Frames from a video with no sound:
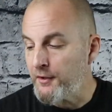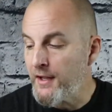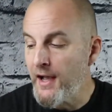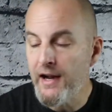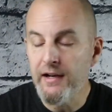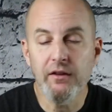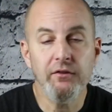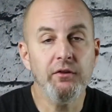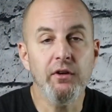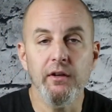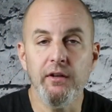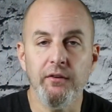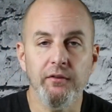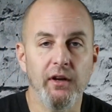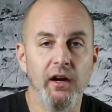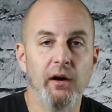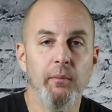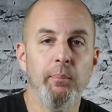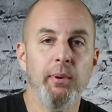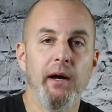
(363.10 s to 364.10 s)
not as good as
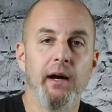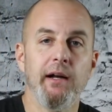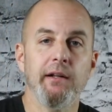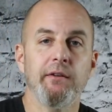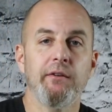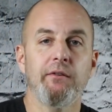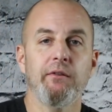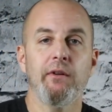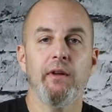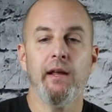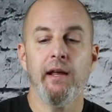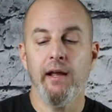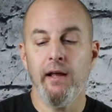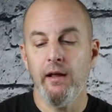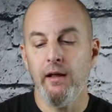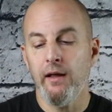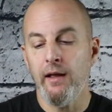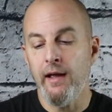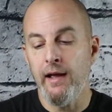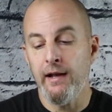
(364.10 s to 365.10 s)
AirPods,
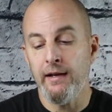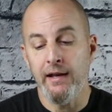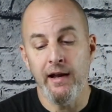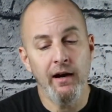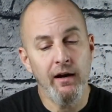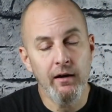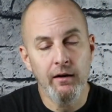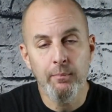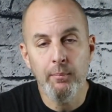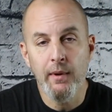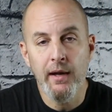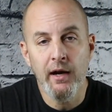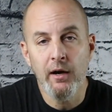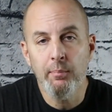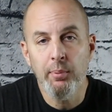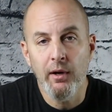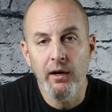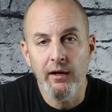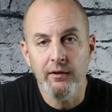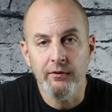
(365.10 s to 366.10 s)
and
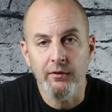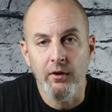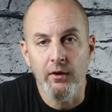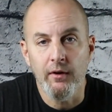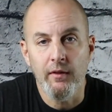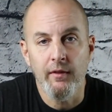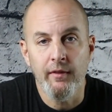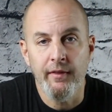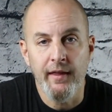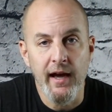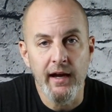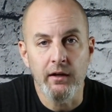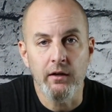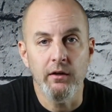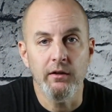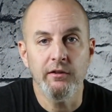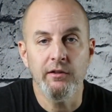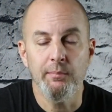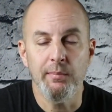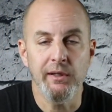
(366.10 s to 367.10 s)
AirPods aren't that
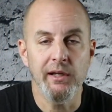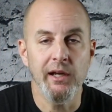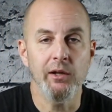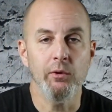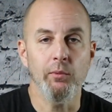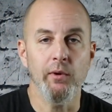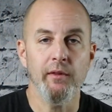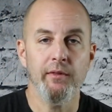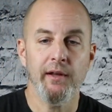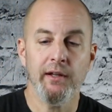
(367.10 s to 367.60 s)
good to begin with.